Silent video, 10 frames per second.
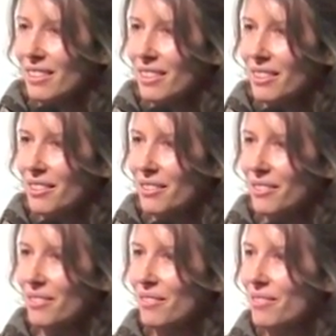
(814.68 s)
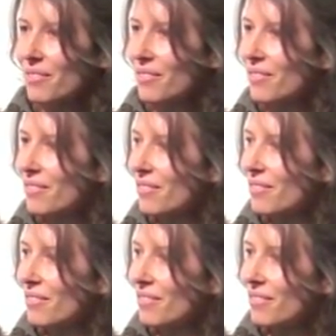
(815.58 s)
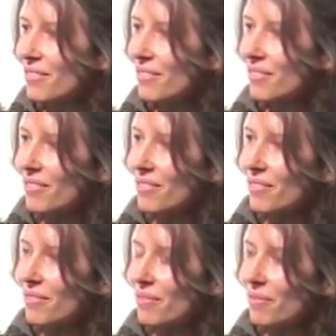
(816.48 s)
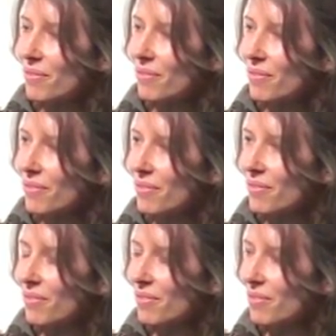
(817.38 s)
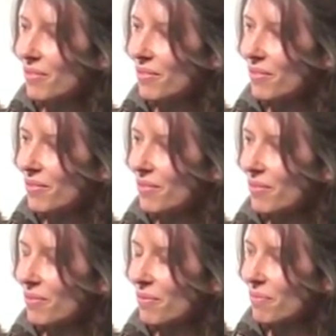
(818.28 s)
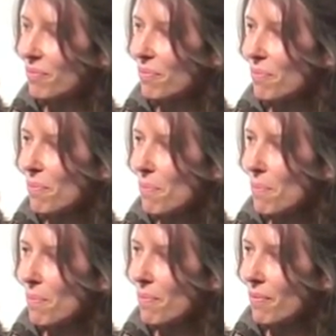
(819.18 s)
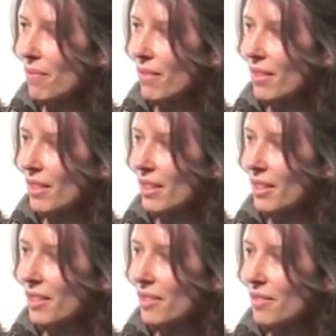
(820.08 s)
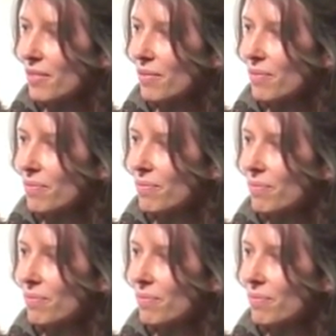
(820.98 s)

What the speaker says: This person isn't speaking.